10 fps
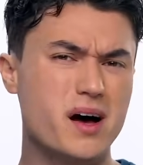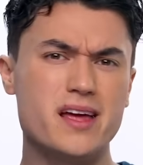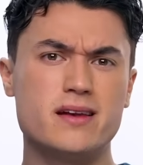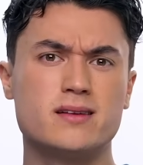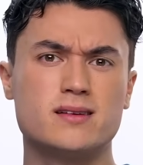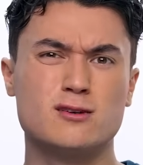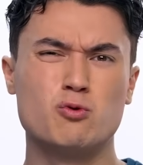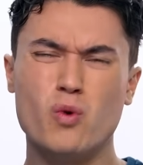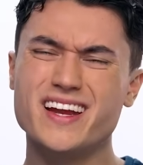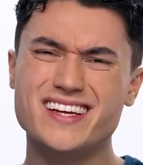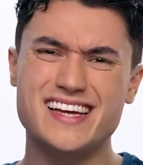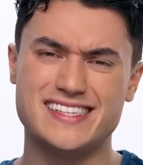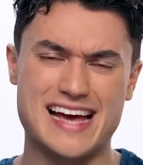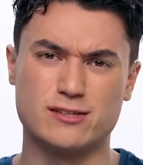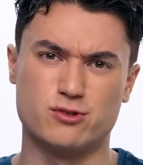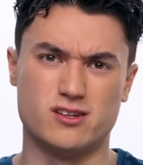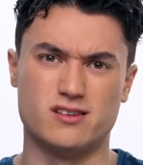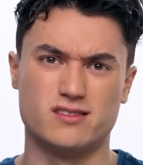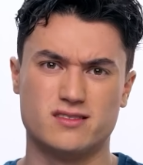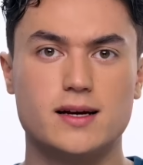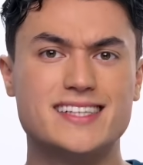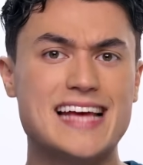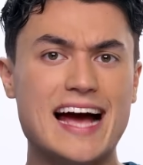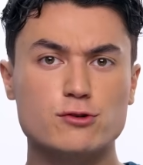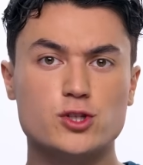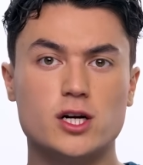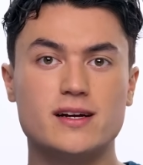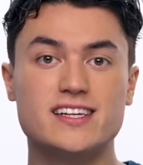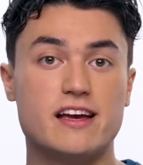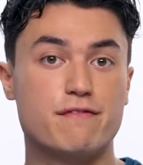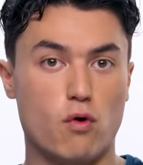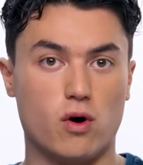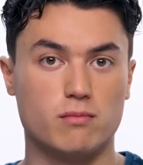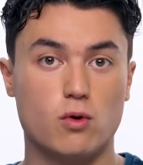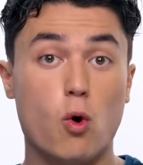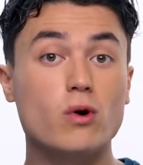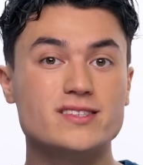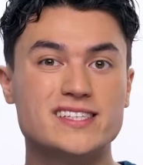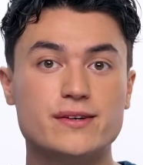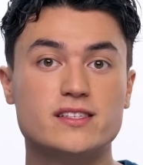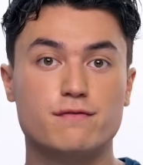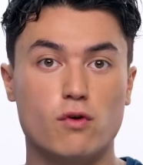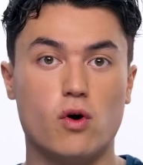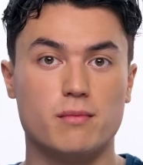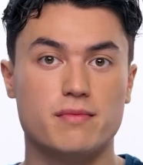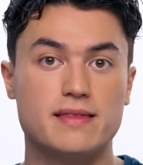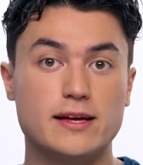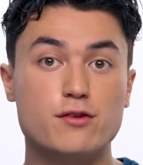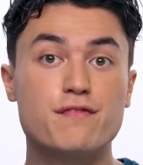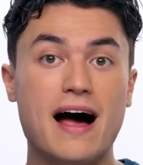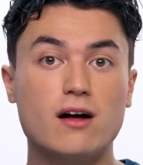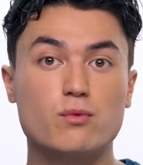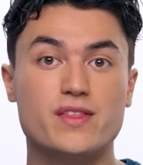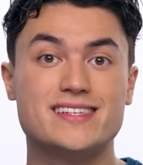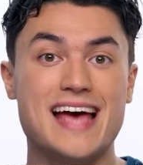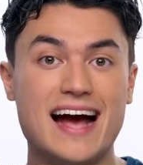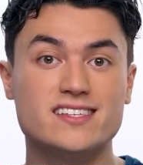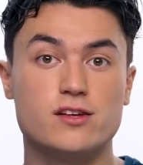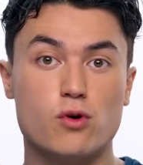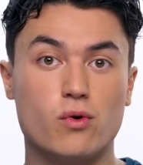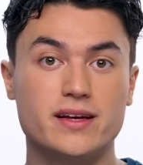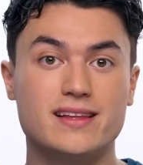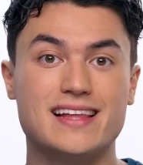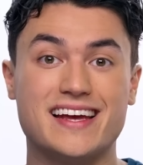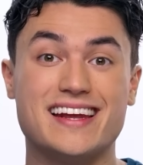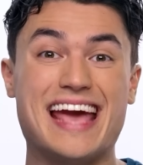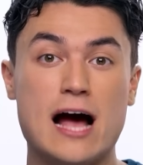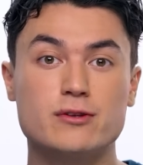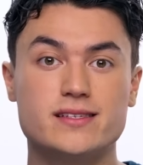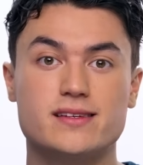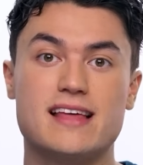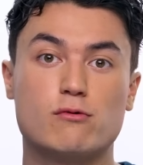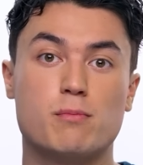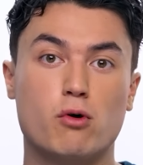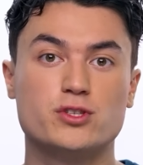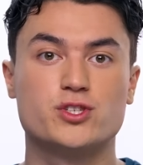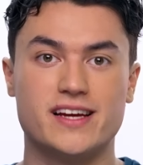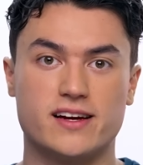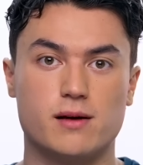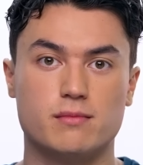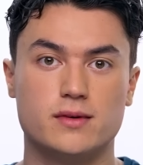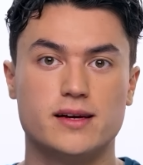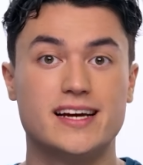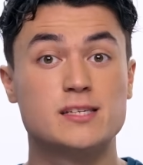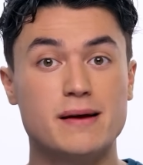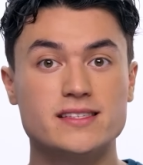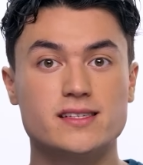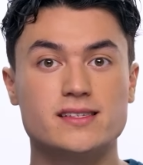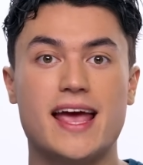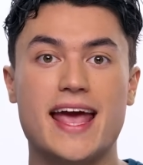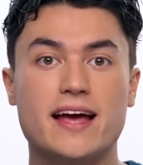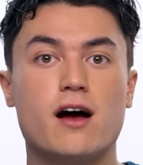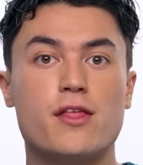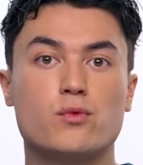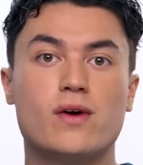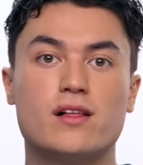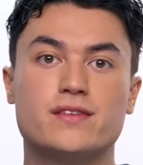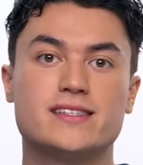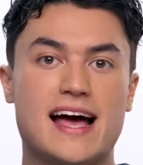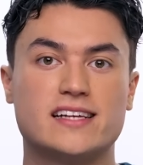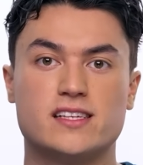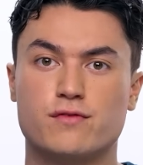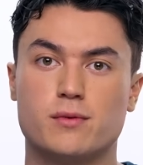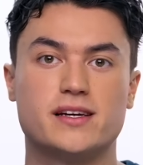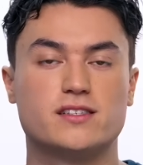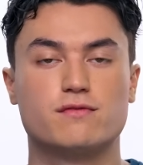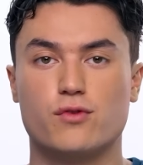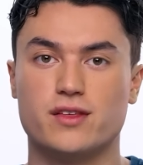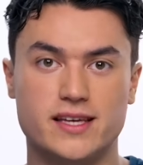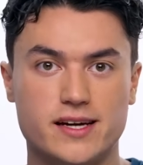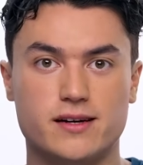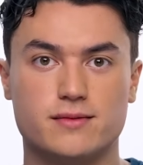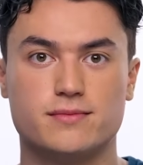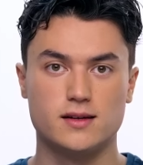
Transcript: But what is a tax return? A tax return is a form, or series of forms, that you file with a tax authority like an accountant that reports your income, expenses, and other relevant tax information for the year.